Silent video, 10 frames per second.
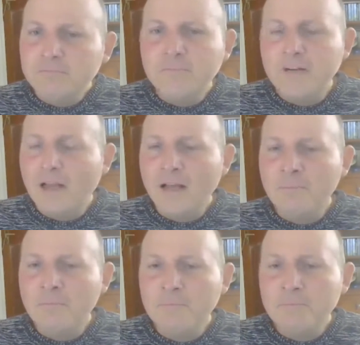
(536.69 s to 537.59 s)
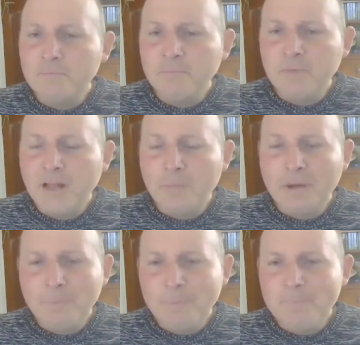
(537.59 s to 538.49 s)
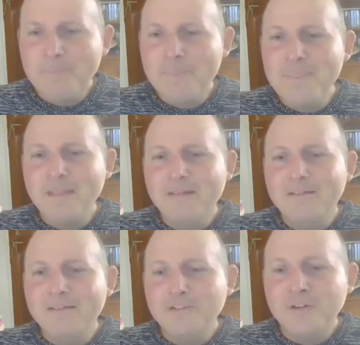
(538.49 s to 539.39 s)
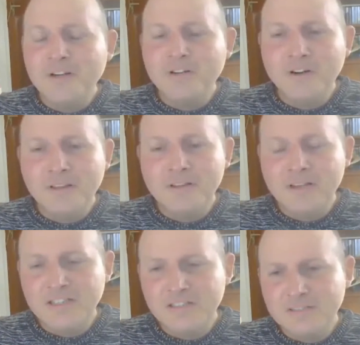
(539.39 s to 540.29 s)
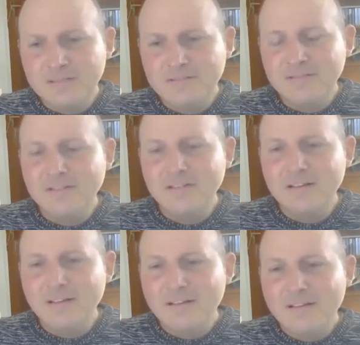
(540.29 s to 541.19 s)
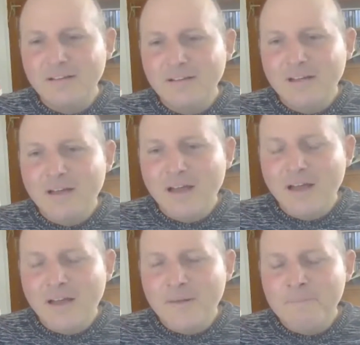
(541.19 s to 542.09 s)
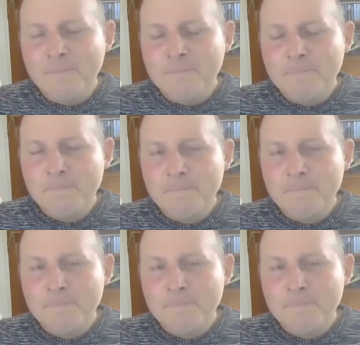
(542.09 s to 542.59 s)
um, come up during a constellation. Um,